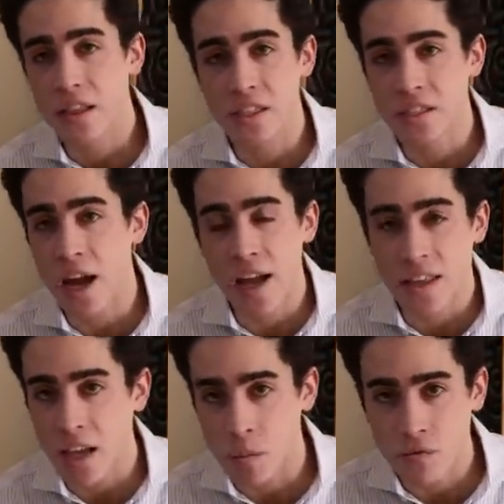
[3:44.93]
this
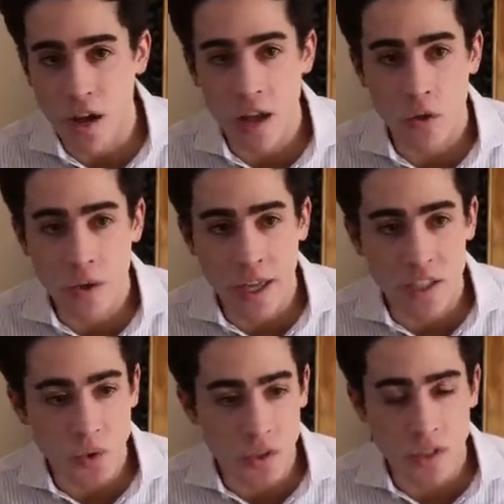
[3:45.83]
diet that I'm following,
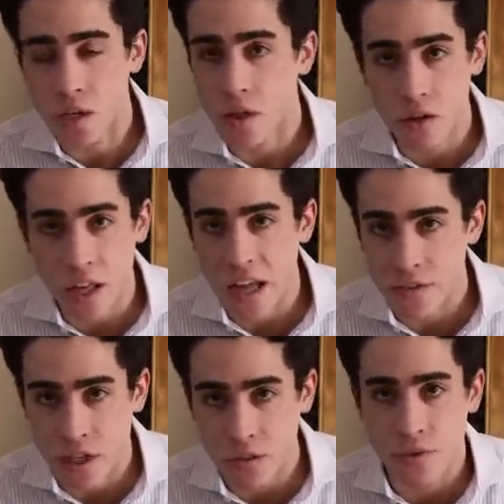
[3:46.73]
as well as the other
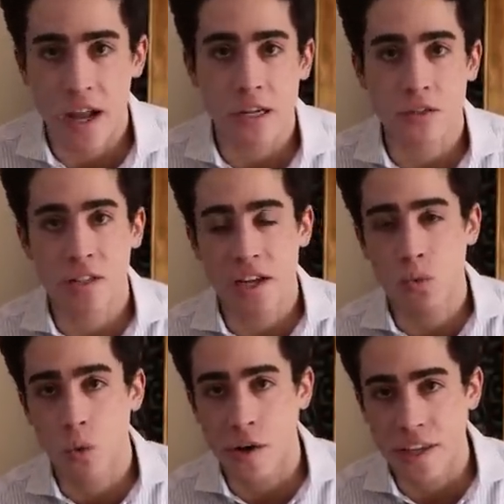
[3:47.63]
lifestyle factors
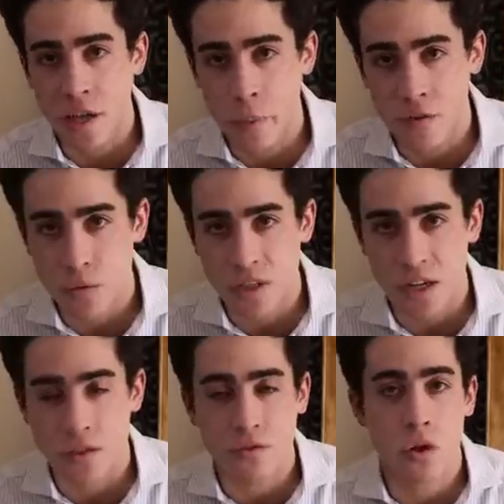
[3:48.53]
like wearing EMF
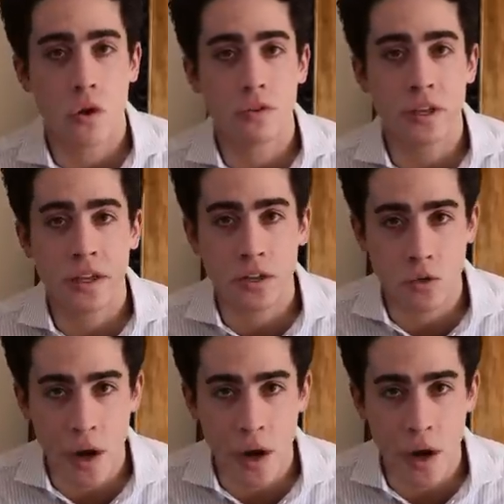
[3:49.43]
protective clothing,